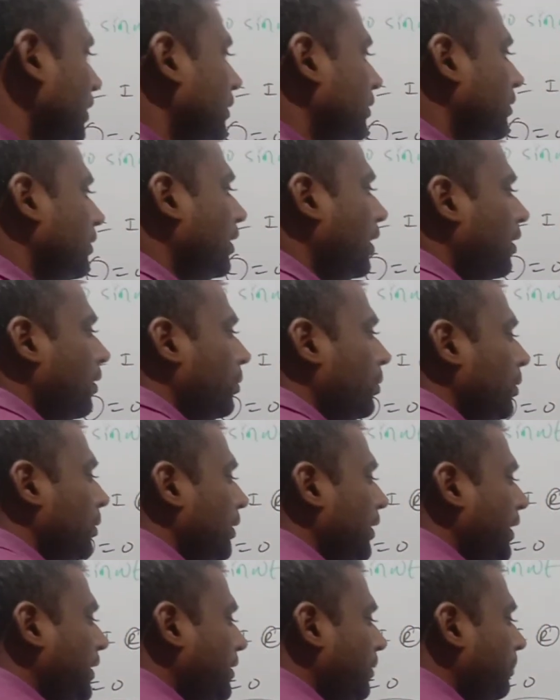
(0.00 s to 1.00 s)

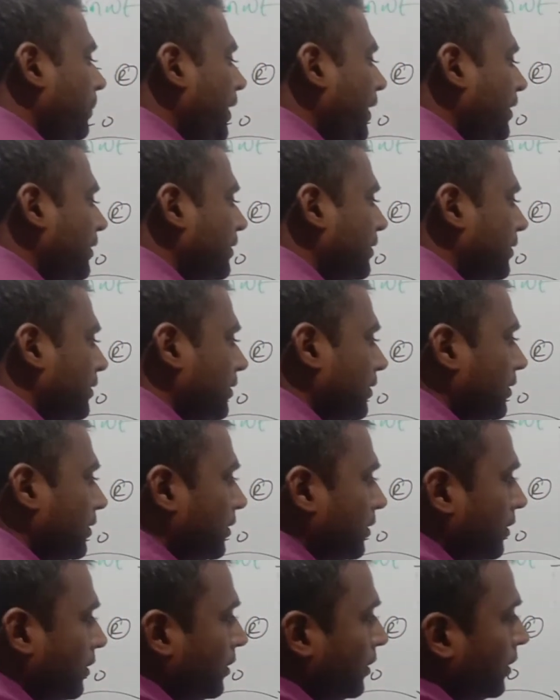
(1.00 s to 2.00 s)
Now it means
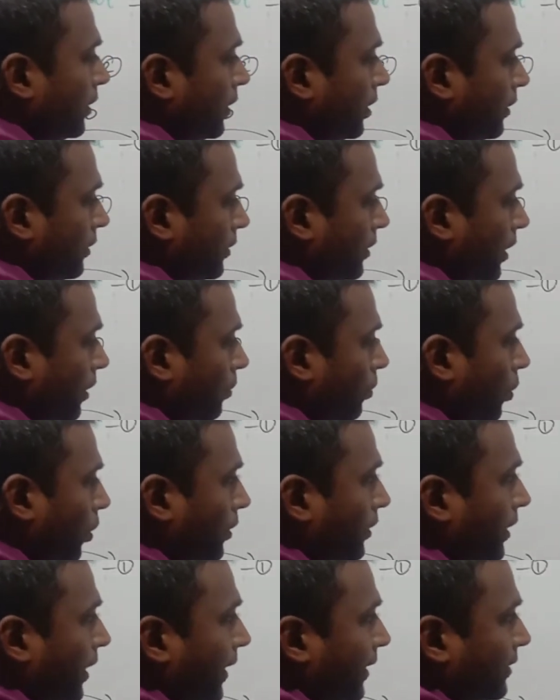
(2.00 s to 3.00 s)
the
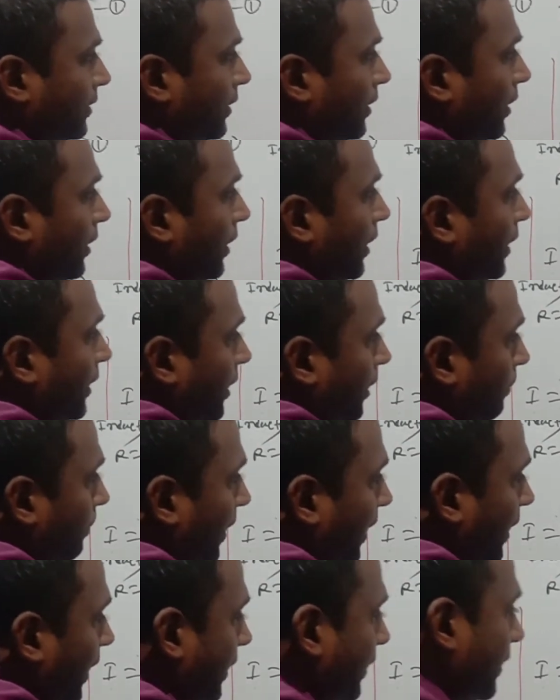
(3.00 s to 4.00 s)
voltage leaded
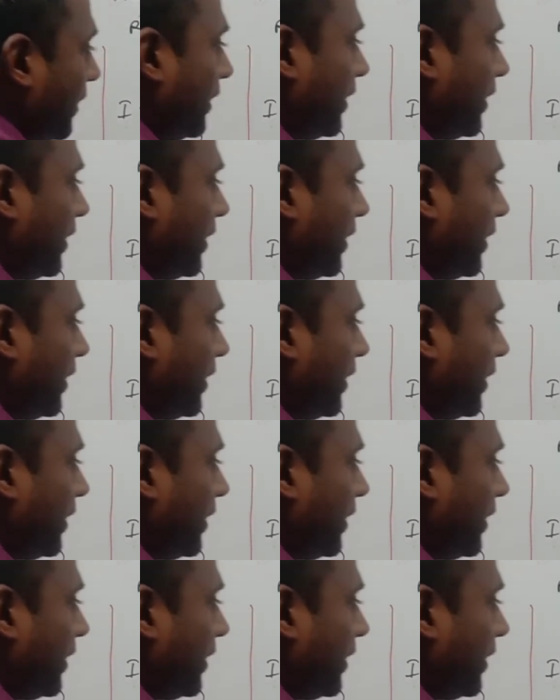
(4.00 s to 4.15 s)
by 90